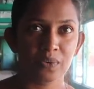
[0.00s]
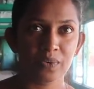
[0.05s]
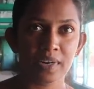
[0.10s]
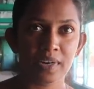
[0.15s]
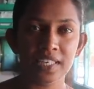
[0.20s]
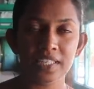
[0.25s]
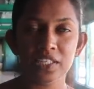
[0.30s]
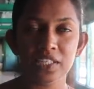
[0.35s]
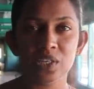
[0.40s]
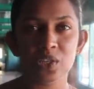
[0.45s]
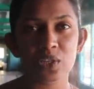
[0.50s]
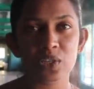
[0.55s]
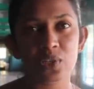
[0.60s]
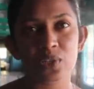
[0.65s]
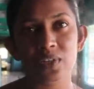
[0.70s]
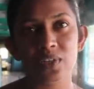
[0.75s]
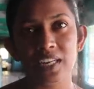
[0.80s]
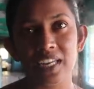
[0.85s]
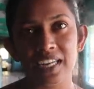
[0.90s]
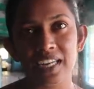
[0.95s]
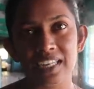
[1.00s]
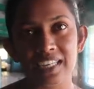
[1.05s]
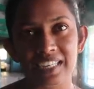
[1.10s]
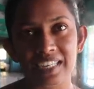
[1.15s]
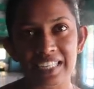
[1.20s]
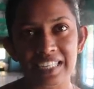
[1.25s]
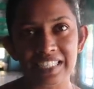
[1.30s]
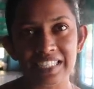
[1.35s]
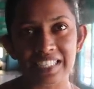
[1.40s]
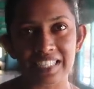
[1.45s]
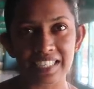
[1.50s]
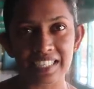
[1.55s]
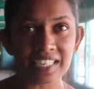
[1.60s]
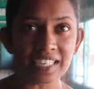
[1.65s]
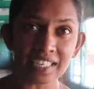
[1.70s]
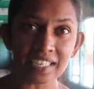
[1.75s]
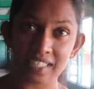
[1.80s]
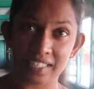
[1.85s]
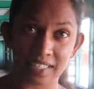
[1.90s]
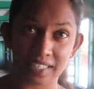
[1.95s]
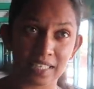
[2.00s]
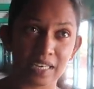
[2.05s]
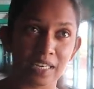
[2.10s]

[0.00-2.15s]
White tea also like green tea, it's